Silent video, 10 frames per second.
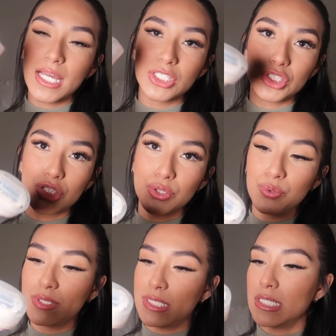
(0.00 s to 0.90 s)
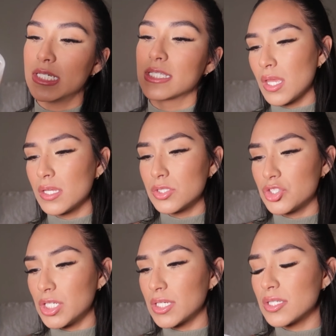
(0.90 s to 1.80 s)
I just use this
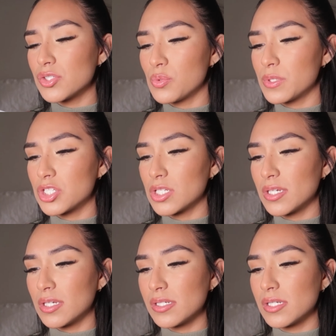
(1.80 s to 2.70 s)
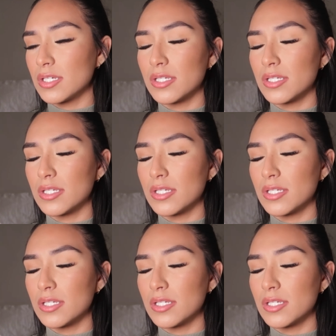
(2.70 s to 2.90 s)
Chic Intuition